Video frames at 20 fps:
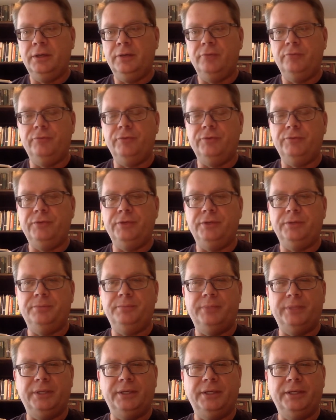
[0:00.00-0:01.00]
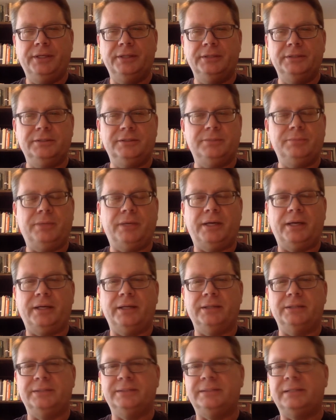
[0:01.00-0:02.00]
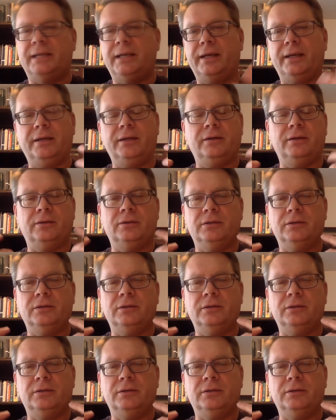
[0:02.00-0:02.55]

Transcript: Vivian begins by saying